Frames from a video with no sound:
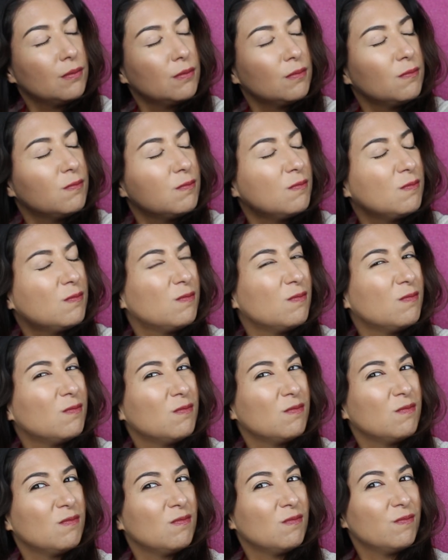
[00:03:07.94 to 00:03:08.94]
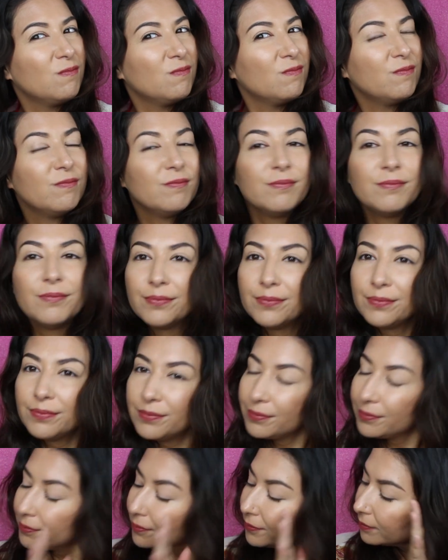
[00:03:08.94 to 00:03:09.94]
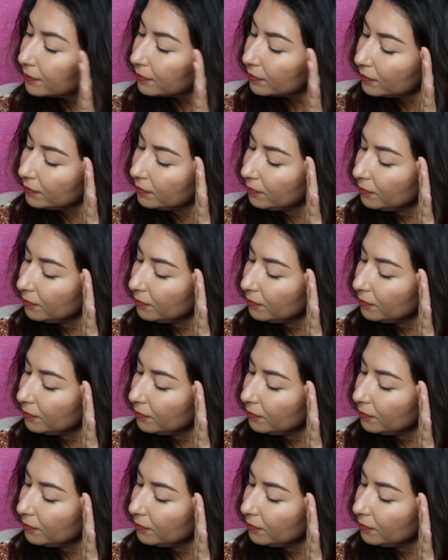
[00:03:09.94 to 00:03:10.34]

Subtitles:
(silence)